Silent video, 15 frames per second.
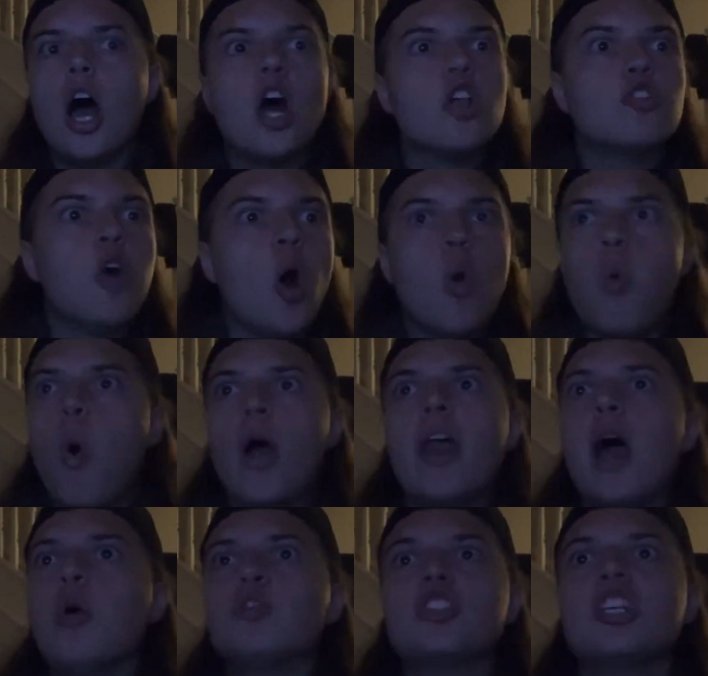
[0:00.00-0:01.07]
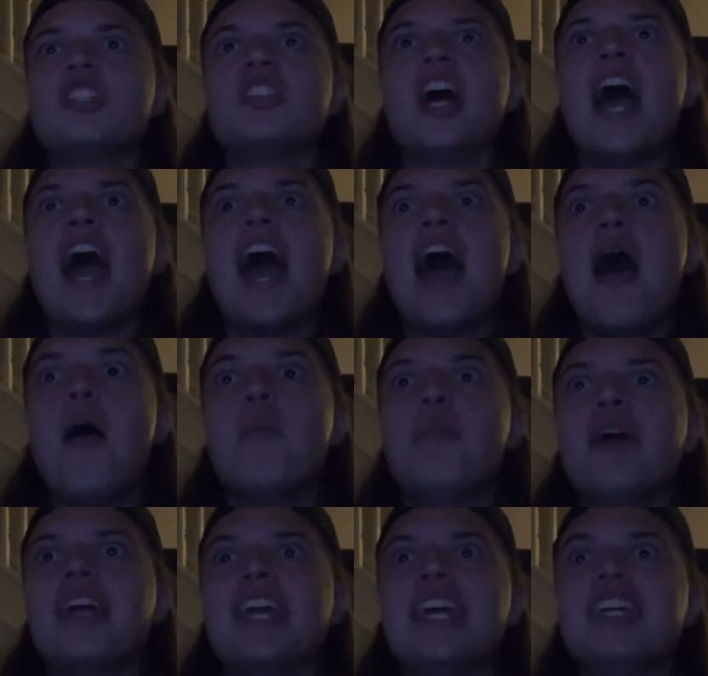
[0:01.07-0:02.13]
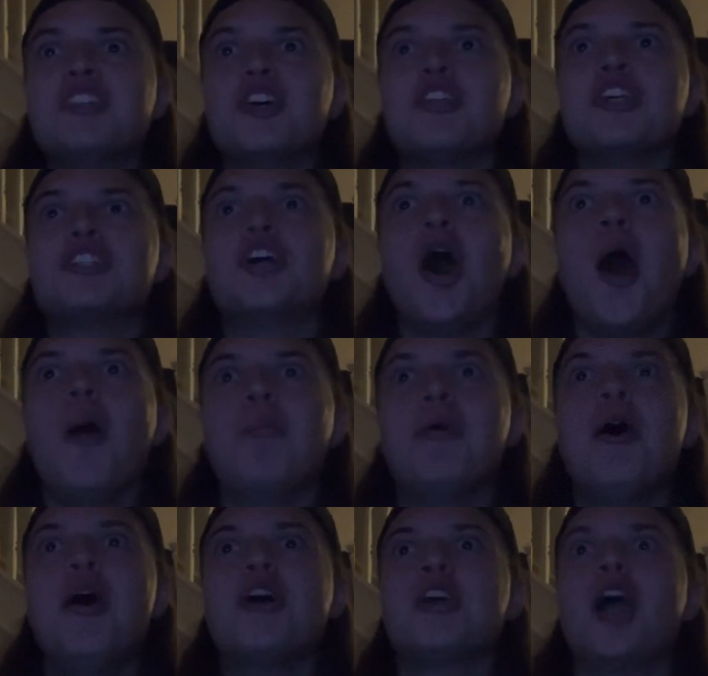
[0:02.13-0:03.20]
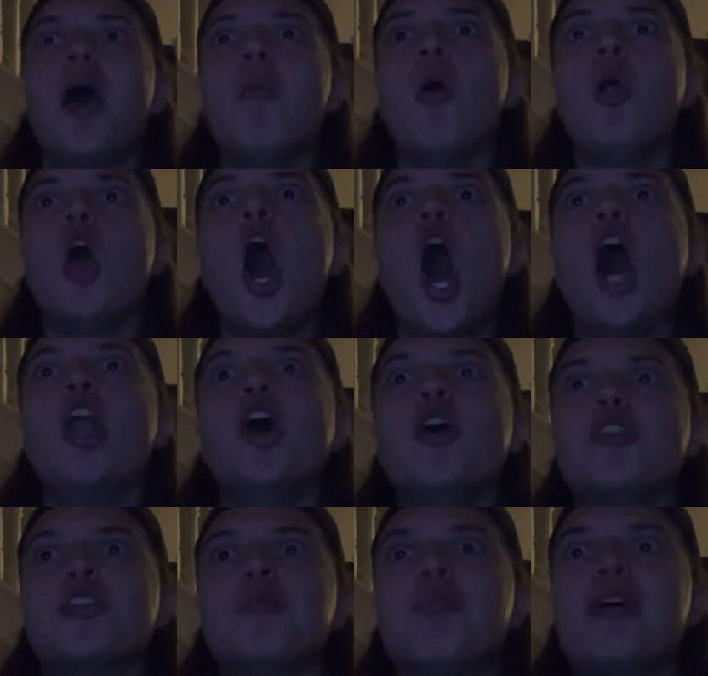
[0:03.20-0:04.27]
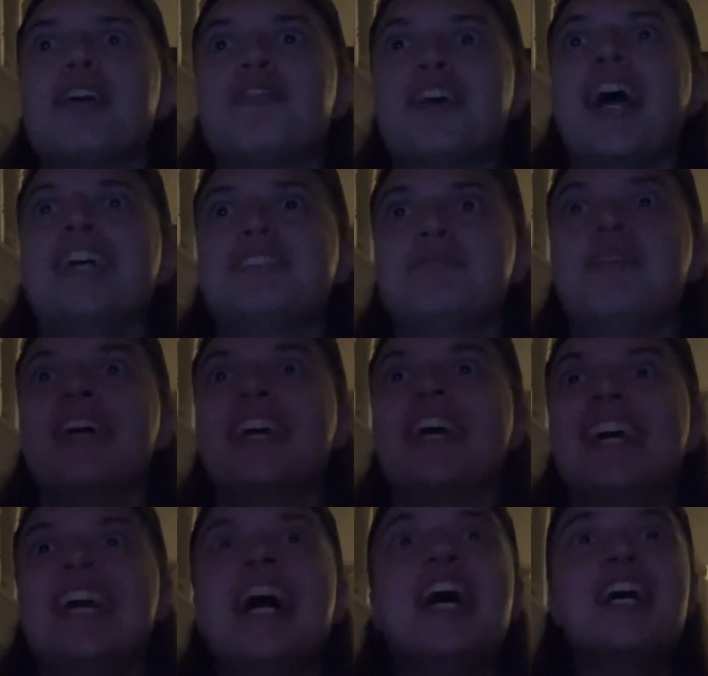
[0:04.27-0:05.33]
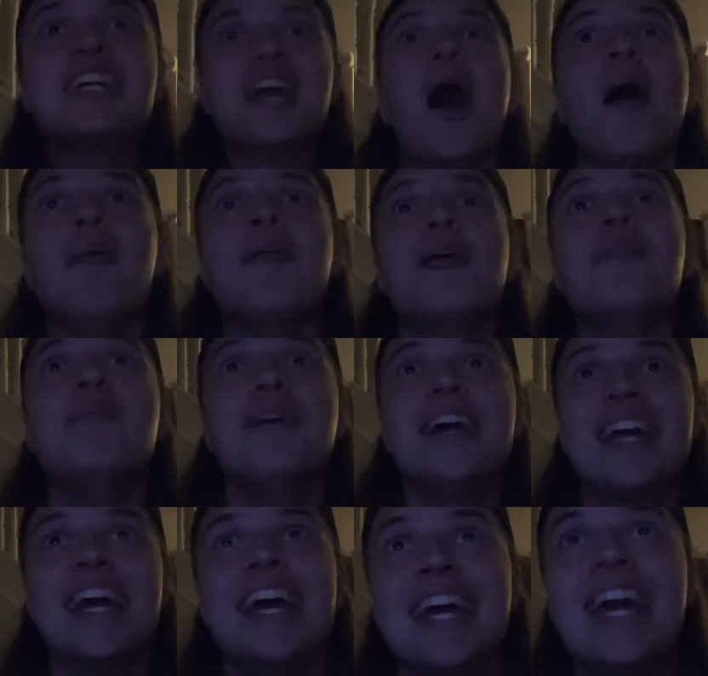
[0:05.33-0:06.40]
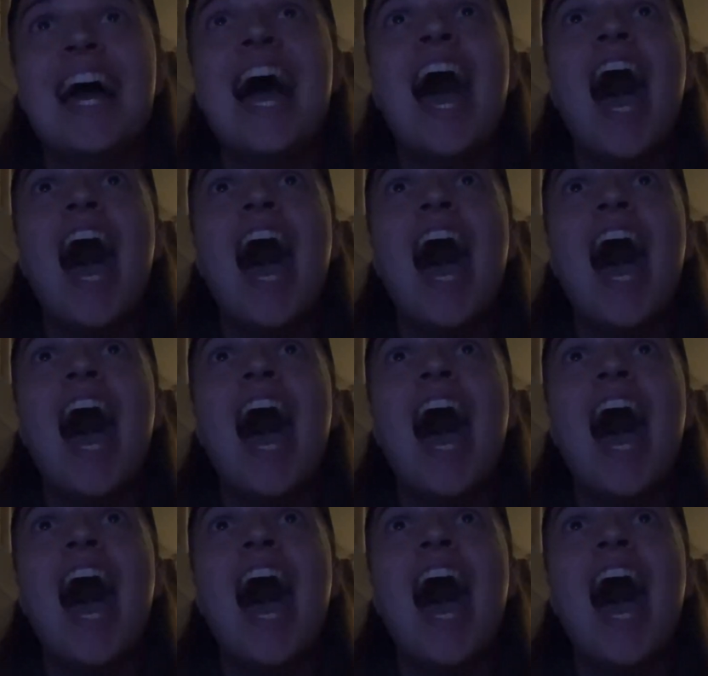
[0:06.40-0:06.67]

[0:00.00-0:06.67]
No one else is there. Big E's at the top. Come on, unhook the briefcase, Big E. Come on, Big E.